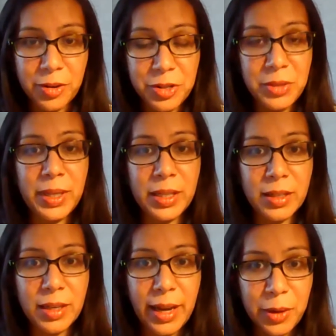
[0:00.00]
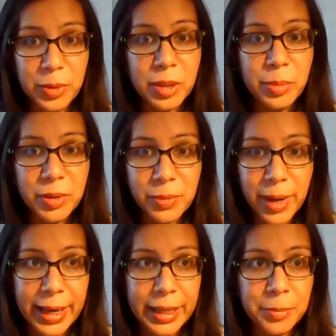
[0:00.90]
are doing it in an equitable
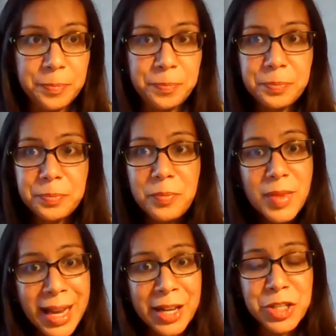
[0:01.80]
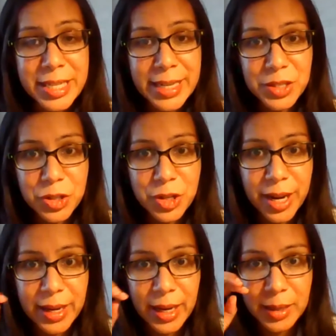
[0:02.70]
way. Actually,
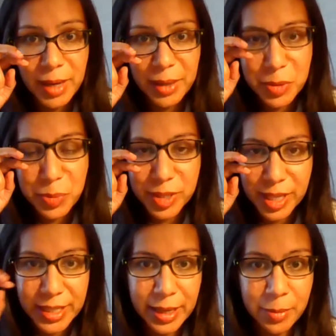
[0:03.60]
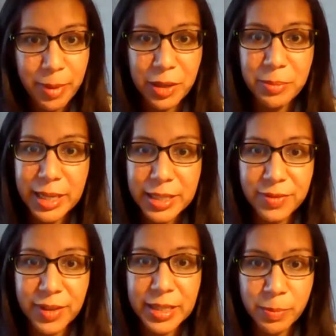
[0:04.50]
yesterday, I was presenting at Biomed
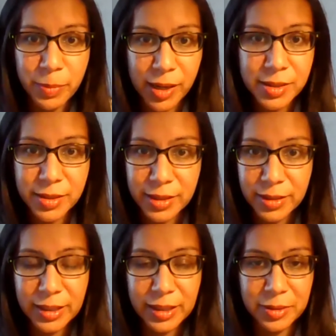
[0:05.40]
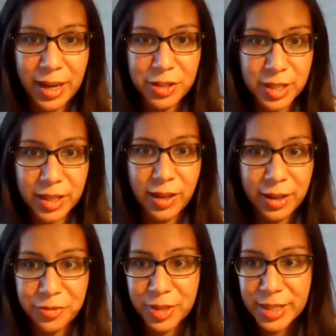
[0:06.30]
Device Boston, excellent
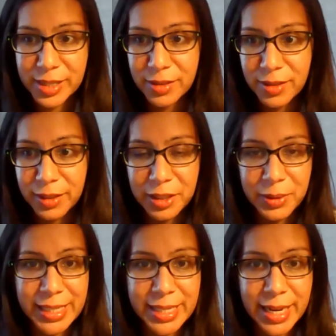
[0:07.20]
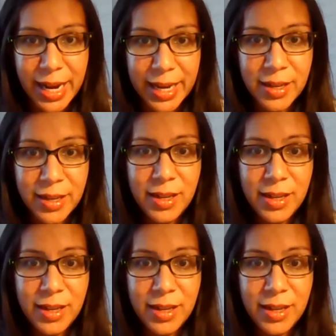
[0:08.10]
conference, still ongoing today.